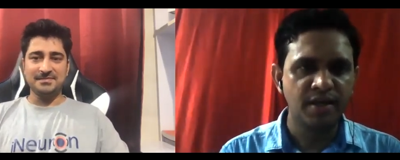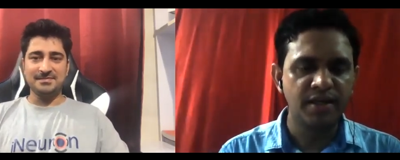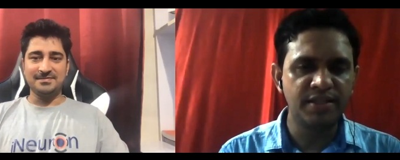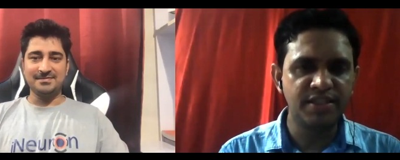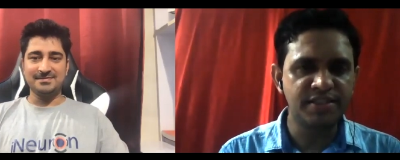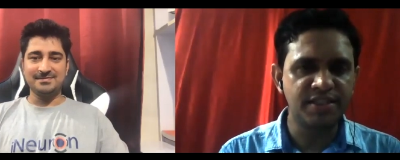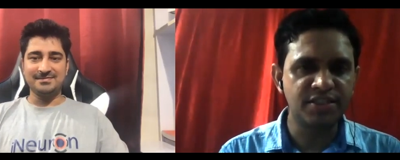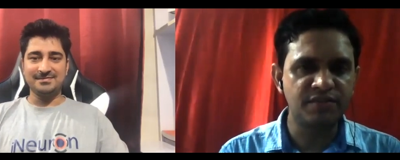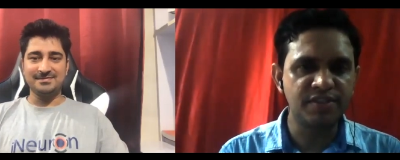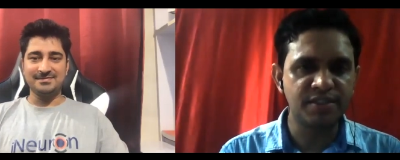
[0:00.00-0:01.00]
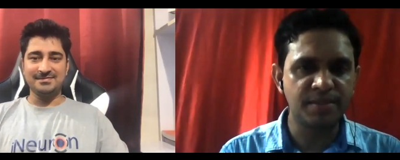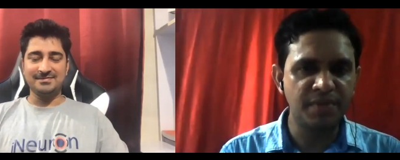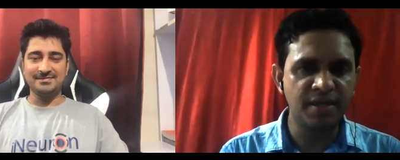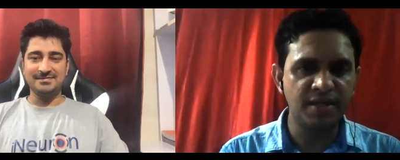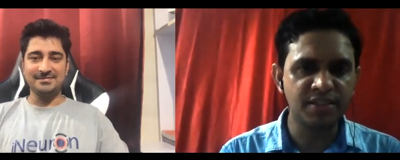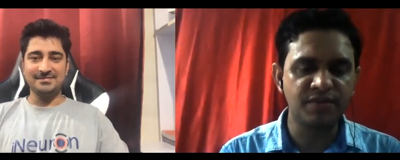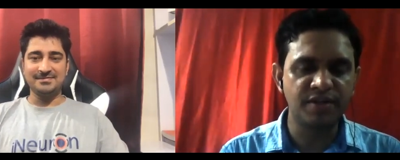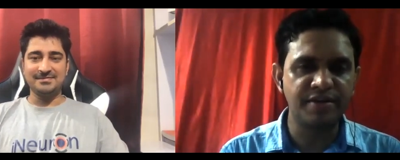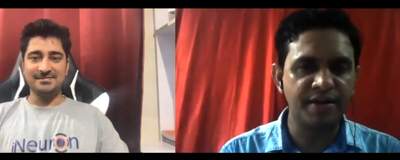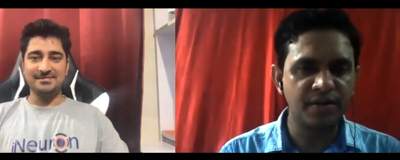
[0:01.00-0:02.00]
Speaker 1: In this section, we simply ask
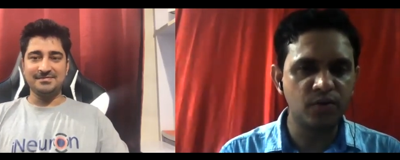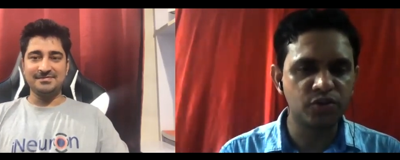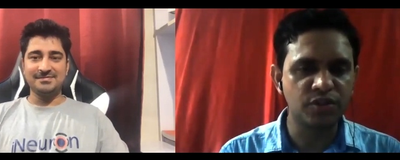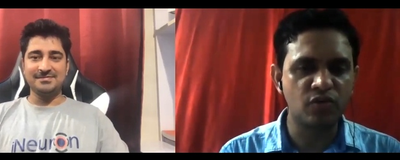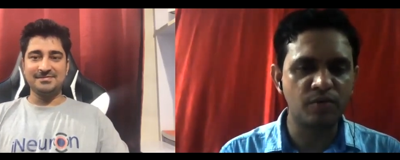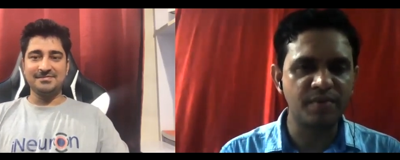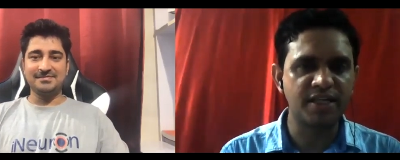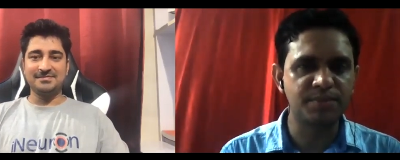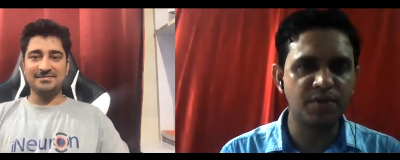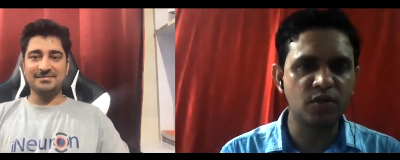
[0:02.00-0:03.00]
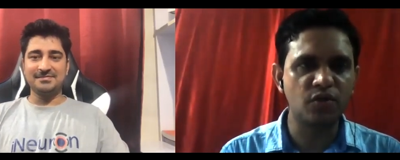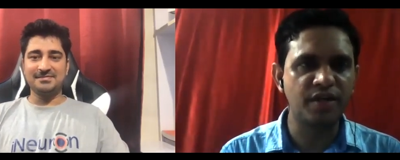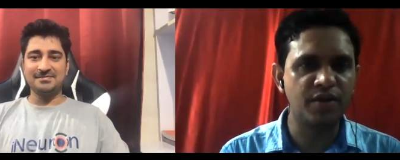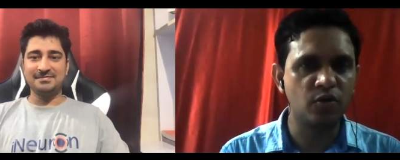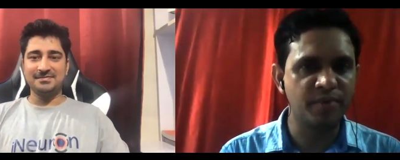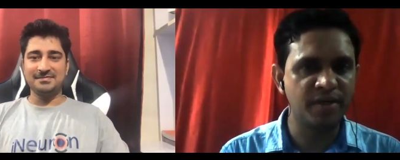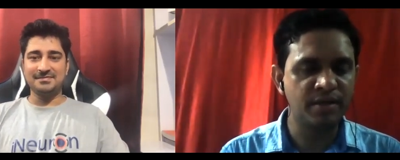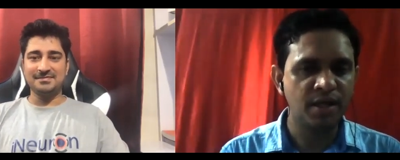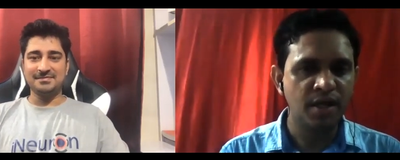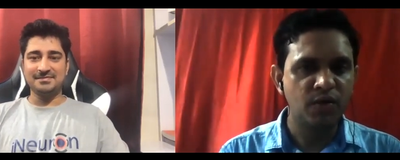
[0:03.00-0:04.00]
one trending question from an expert of any
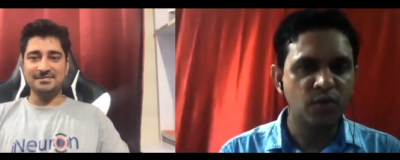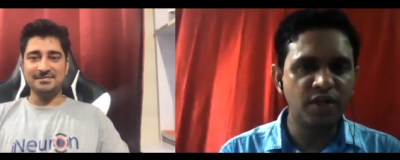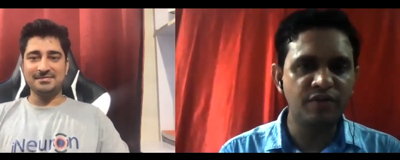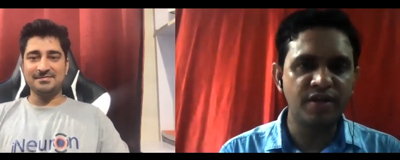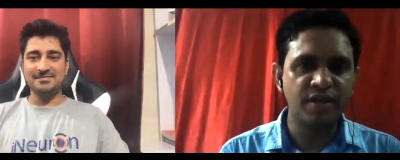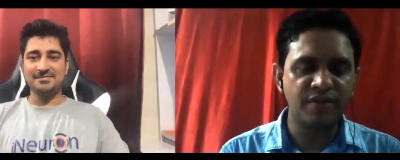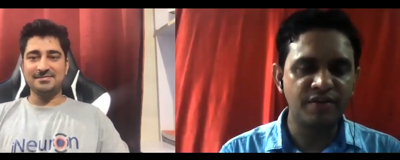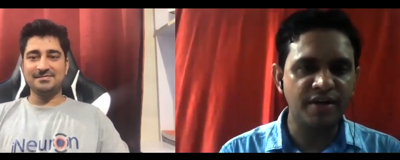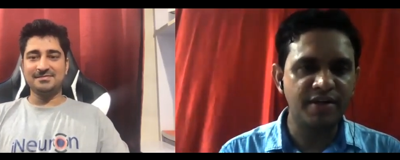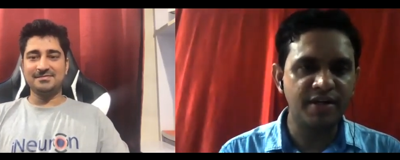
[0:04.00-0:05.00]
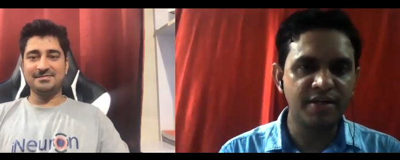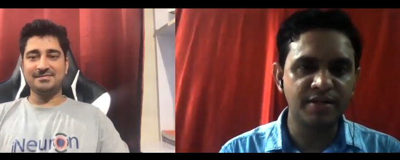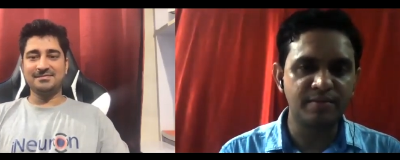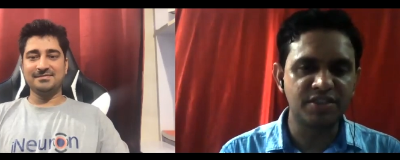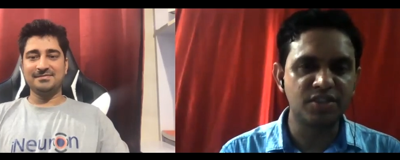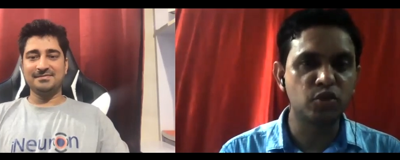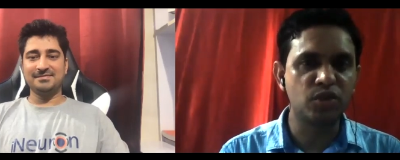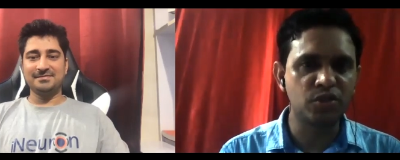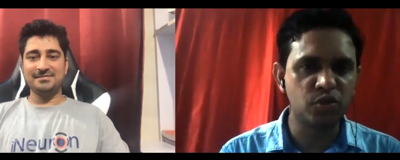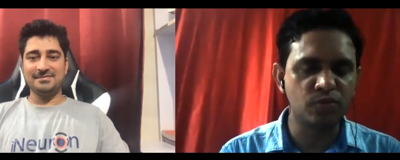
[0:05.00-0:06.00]
domain. Today we have invited Mr.
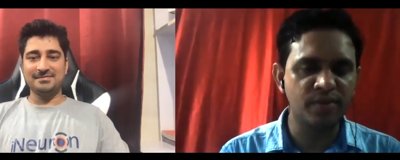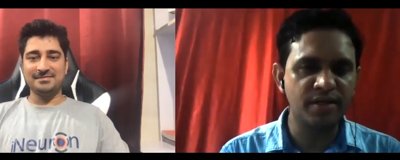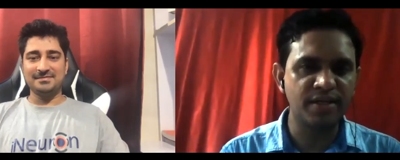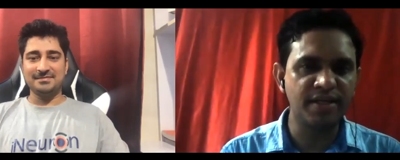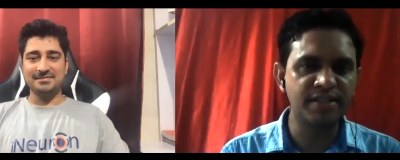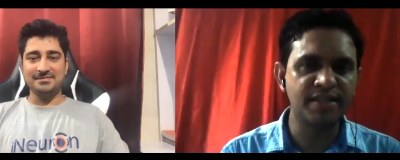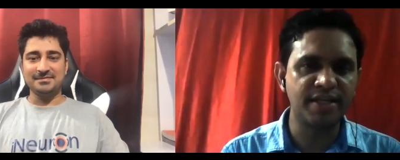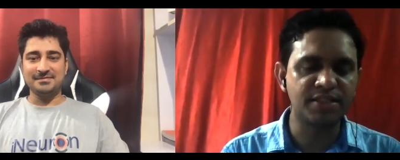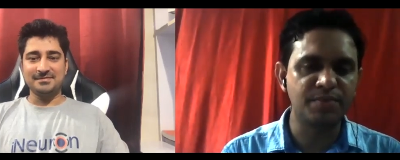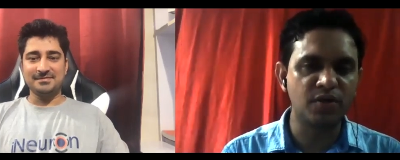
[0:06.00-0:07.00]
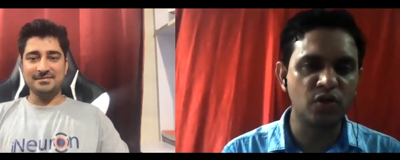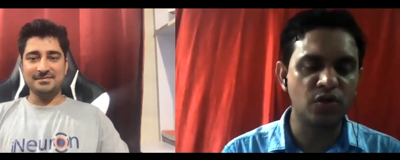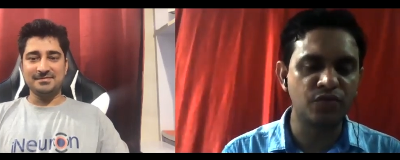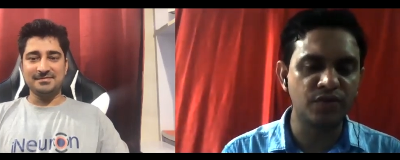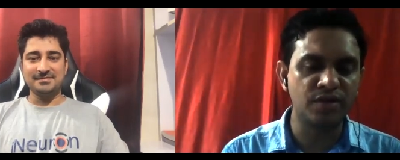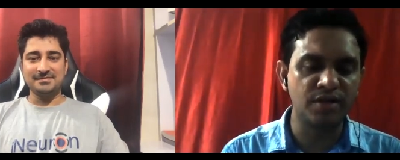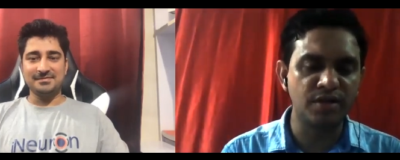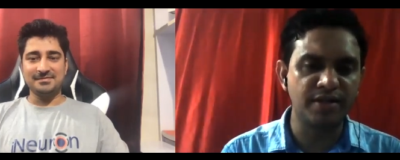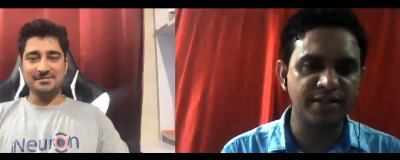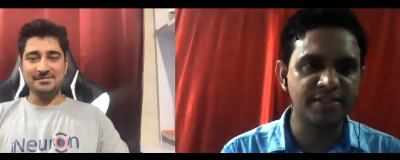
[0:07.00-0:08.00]
Sudhanshu Kumar. He is an expert of
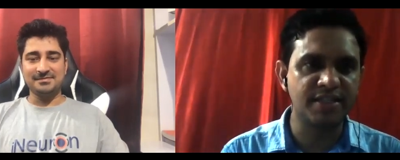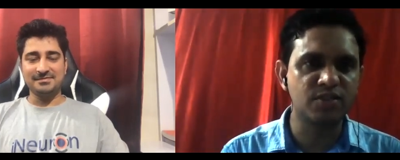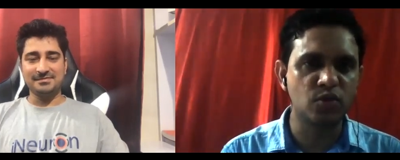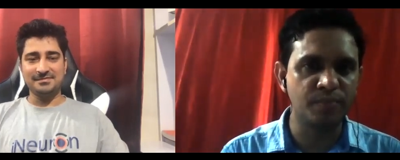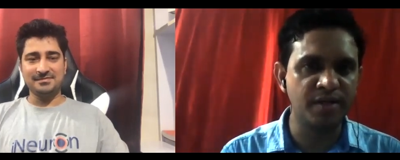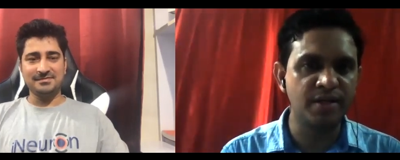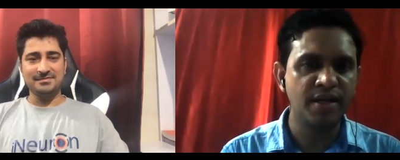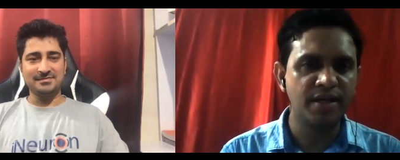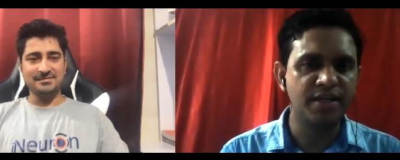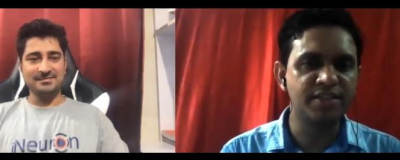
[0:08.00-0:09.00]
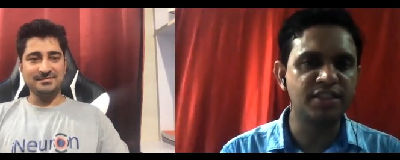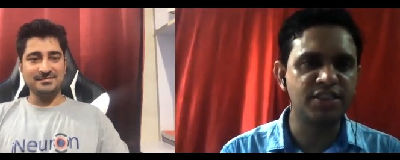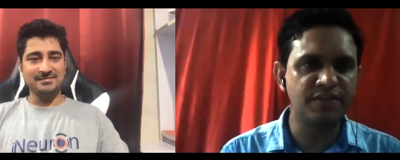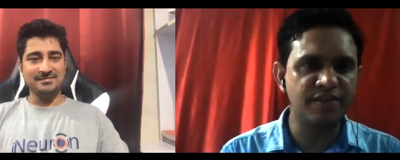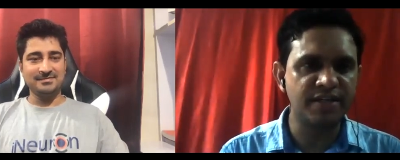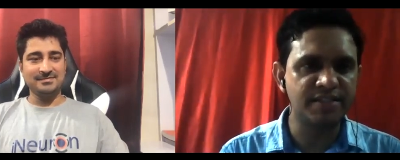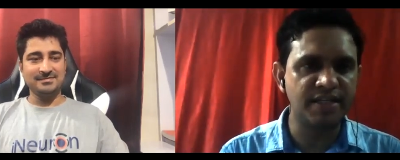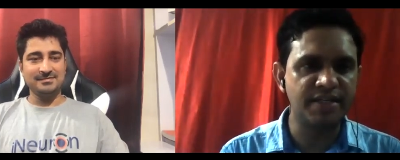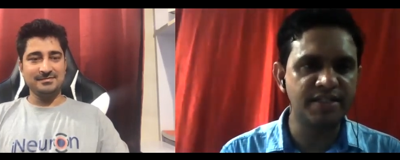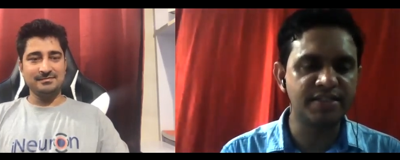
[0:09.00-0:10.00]
data science domain. He is a chief data
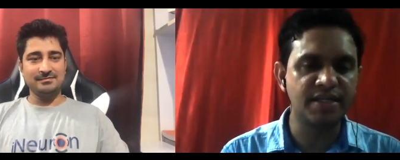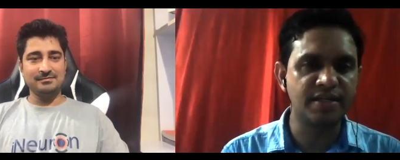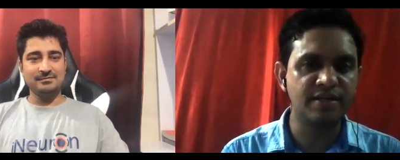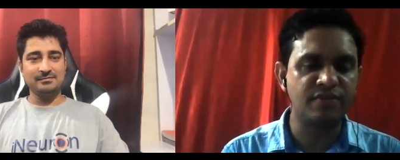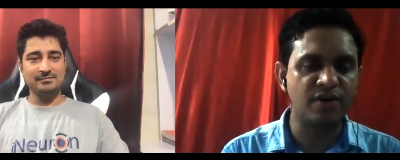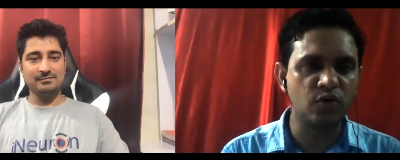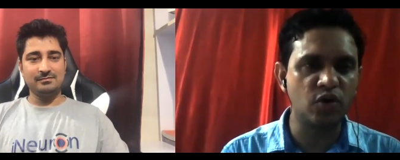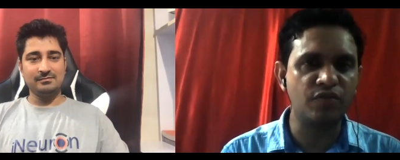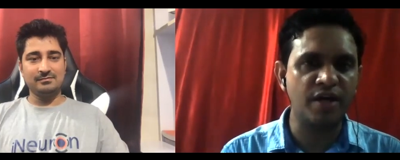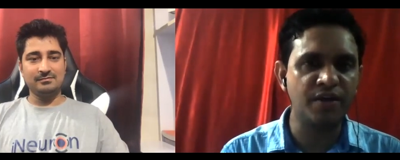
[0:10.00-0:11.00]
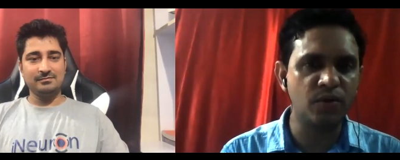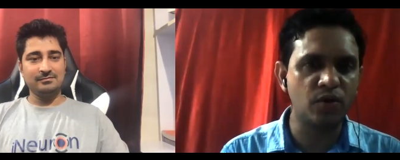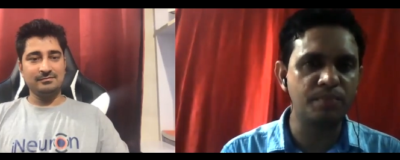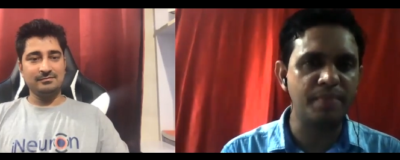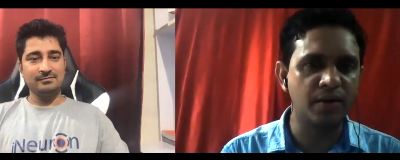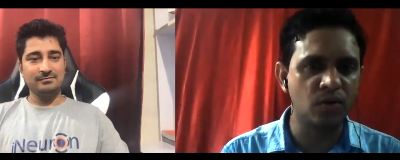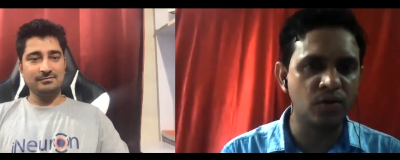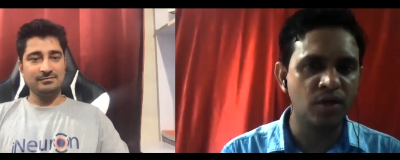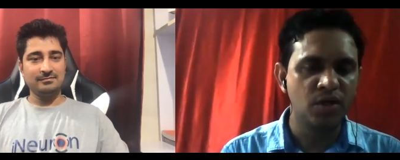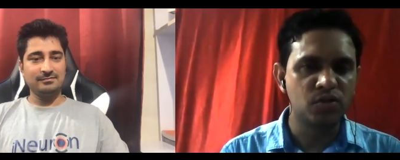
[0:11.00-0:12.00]
scientist and founder of iNeuron Bengaluru.
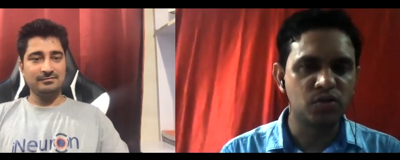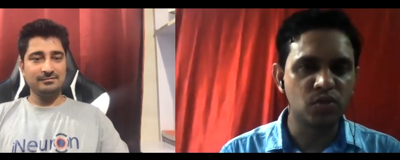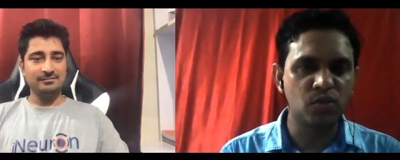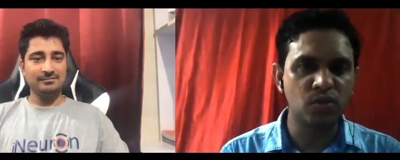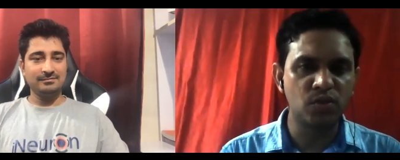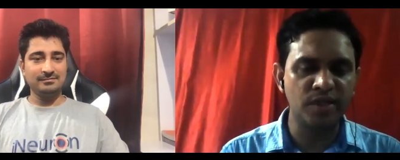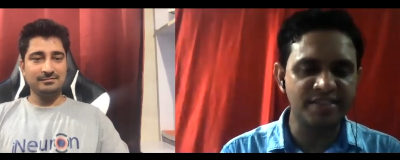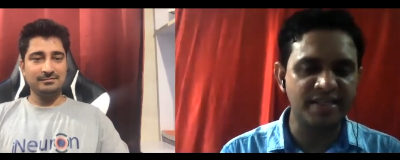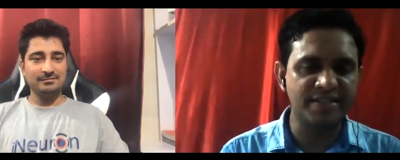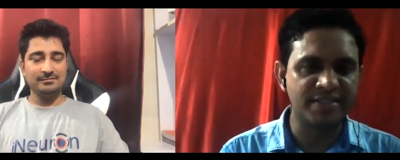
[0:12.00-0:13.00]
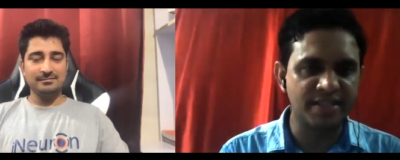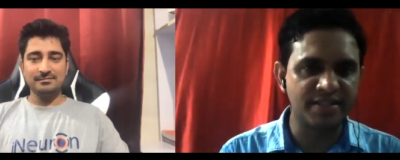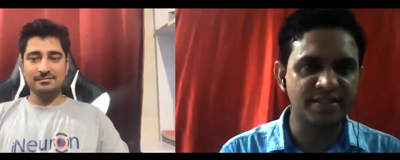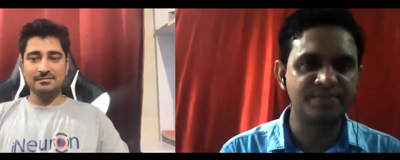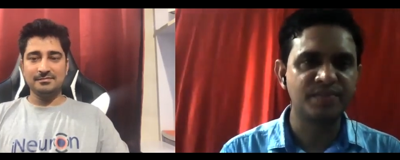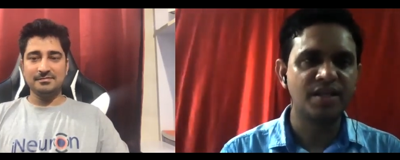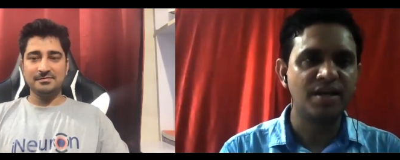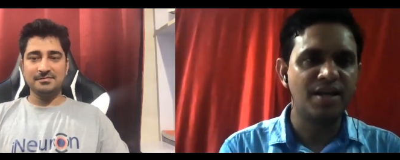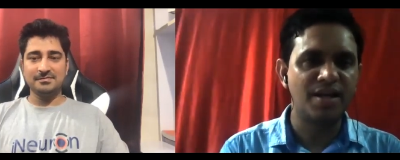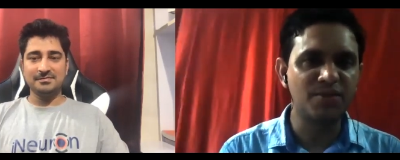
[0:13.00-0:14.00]
So let's get started.
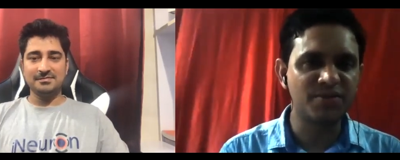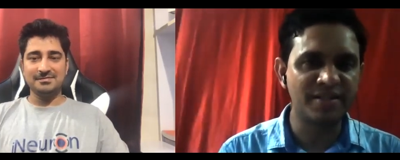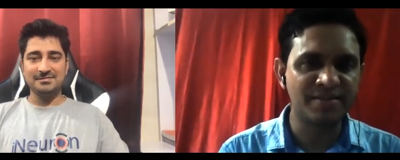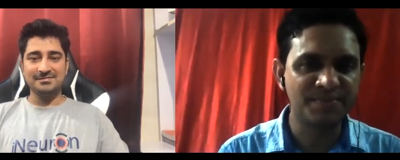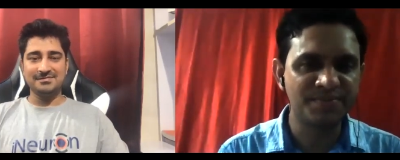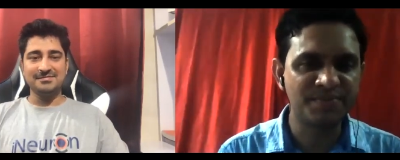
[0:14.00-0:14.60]
Hello, sir.